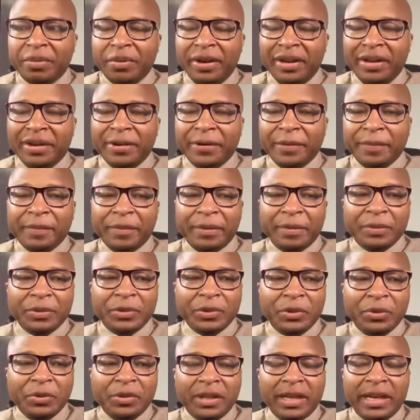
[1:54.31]
prayer. I'm
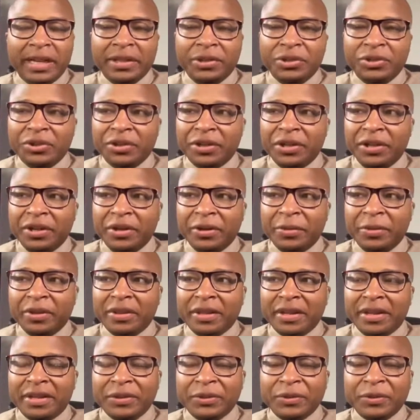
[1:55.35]
so glad that you're here
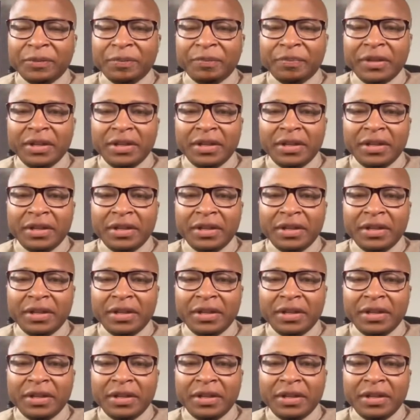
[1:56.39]
with us,